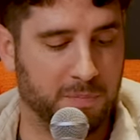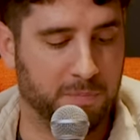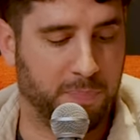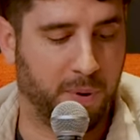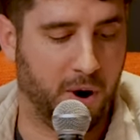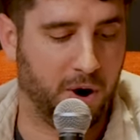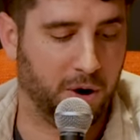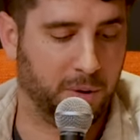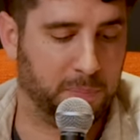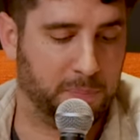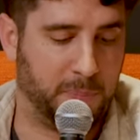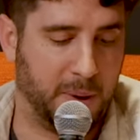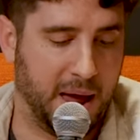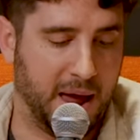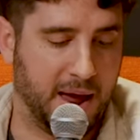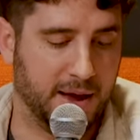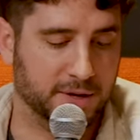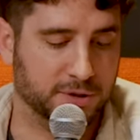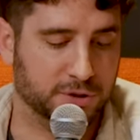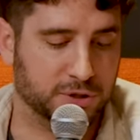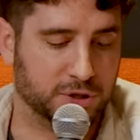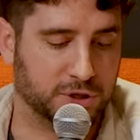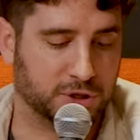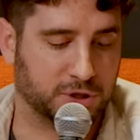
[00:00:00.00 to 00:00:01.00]
theme park
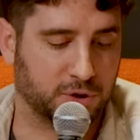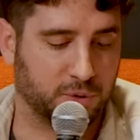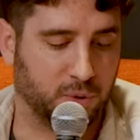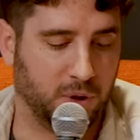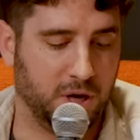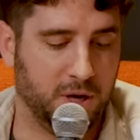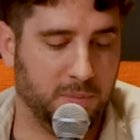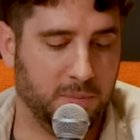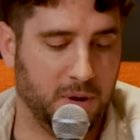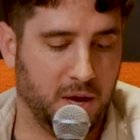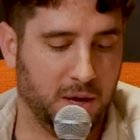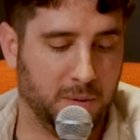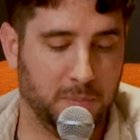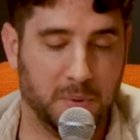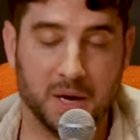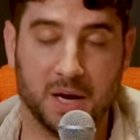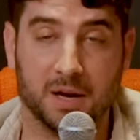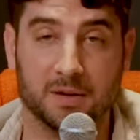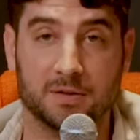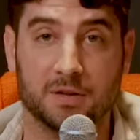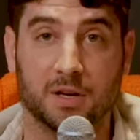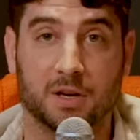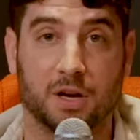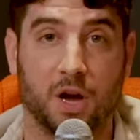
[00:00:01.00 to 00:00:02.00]
bans screaming
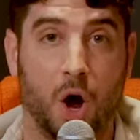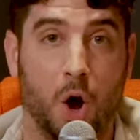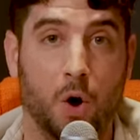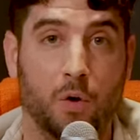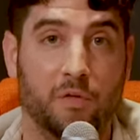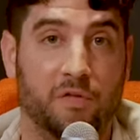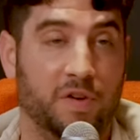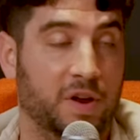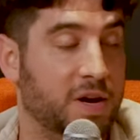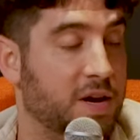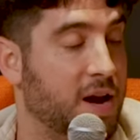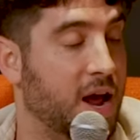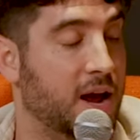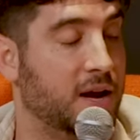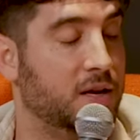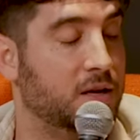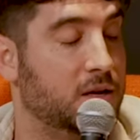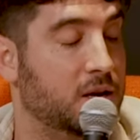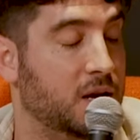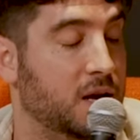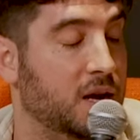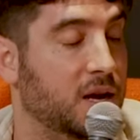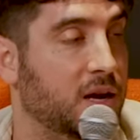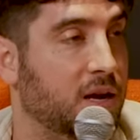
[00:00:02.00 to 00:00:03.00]
because of
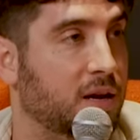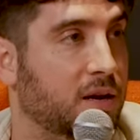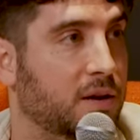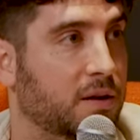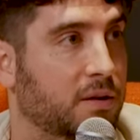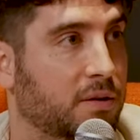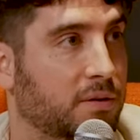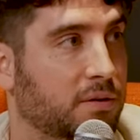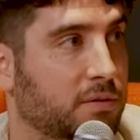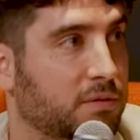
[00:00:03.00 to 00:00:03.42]
COVID-19.